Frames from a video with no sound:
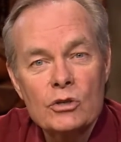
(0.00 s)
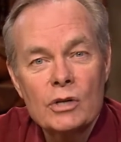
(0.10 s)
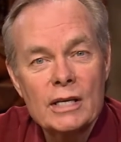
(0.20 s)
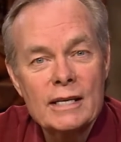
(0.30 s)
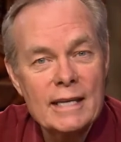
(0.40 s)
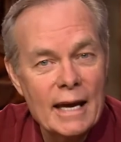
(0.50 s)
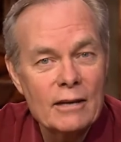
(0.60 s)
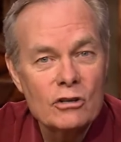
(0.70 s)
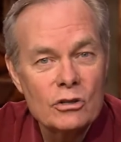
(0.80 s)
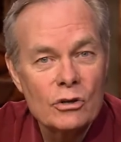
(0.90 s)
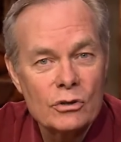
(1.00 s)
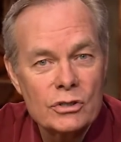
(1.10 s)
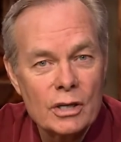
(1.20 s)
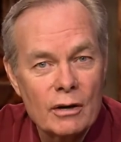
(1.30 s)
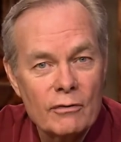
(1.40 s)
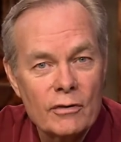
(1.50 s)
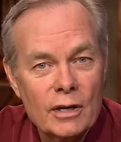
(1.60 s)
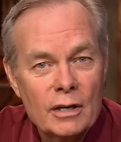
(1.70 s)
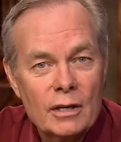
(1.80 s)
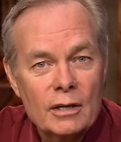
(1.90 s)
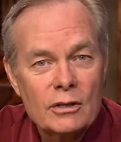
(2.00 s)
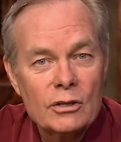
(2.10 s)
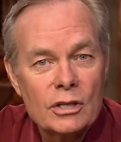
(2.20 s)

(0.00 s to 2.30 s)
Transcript: You can deaden yourself to